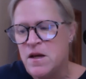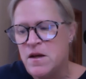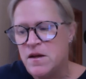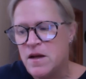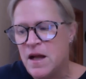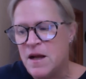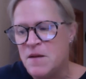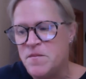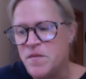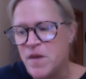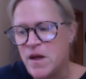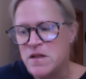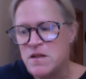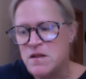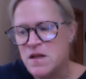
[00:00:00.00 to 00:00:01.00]
Um,
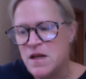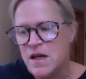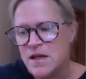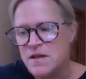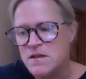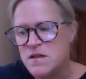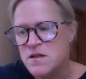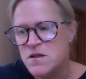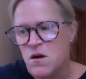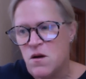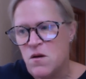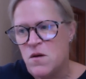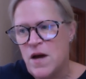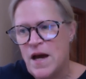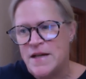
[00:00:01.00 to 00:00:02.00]
and, and
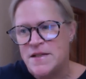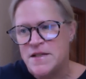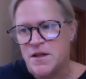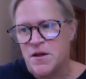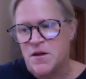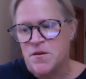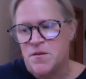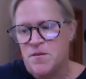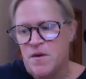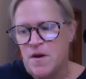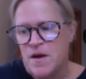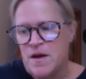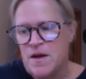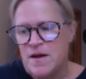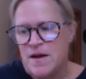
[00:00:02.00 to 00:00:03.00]
so as a,
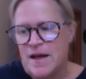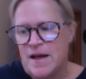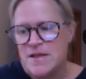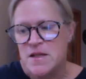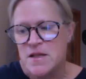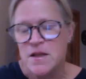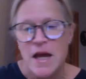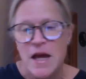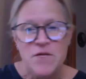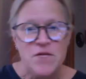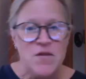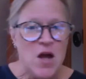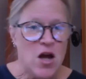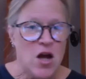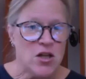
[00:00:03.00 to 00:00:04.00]
as a
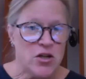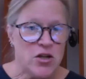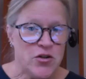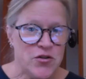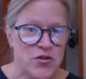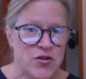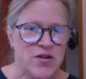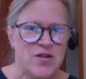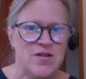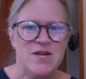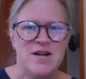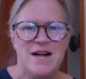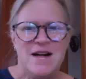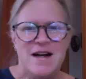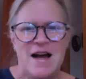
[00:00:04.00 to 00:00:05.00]
lifelong learner,
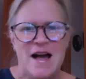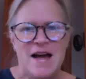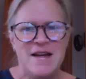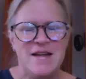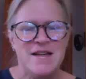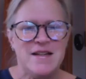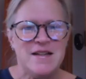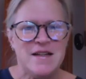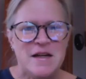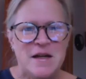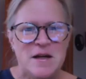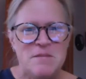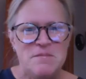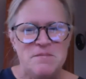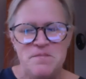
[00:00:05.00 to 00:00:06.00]
I,
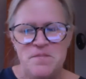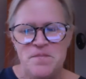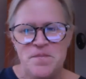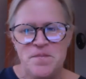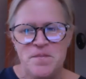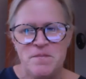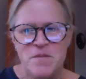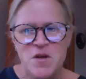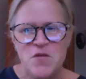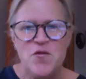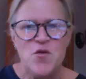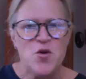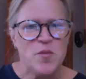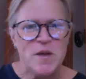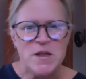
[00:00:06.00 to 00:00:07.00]
um,
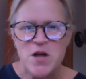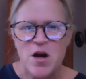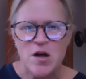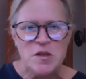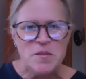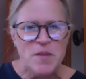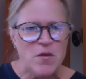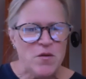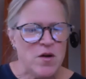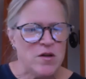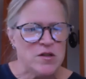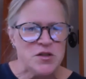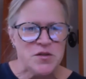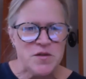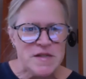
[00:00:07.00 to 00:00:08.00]
before we talked about
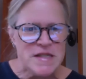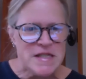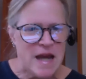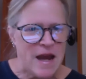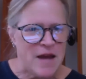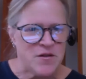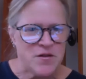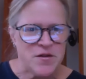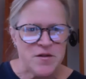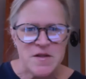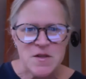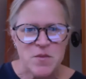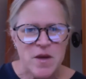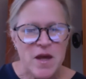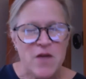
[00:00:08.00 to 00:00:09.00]
cultural
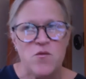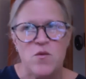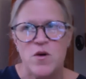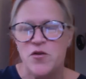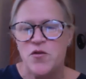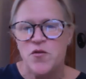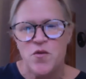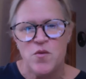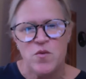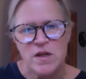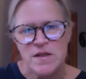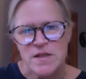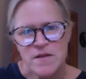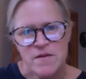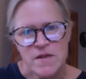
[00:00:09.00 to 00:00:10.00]
standards, we have wonderful
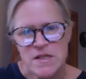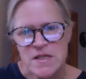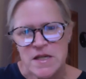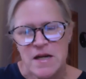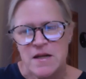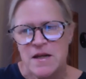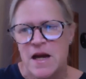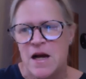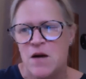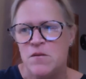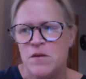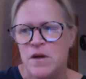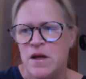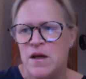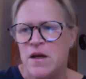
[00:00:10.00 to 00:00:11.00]
ones in the state
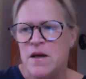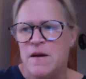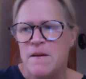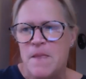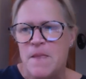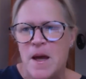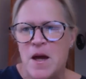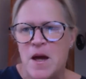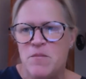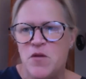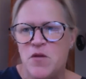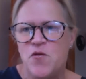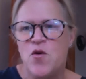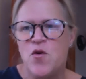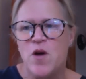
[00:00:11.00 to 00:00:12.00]
now. Uh,
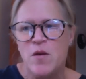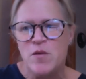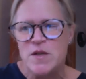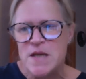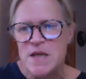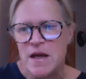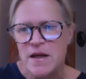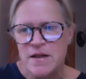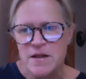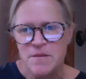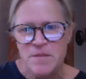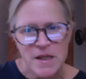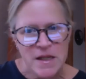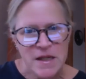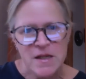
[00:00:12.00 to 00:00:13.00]
before I was on a
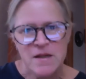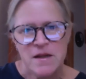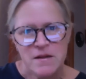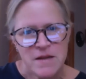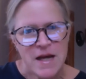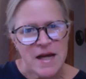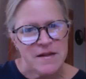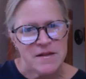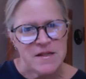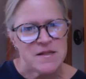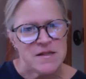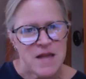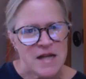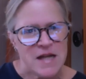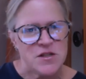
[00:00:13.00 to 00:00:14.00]
committee la
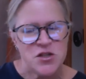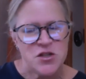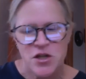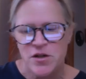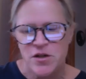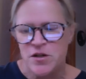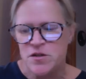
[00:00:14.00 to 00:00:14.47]
this last year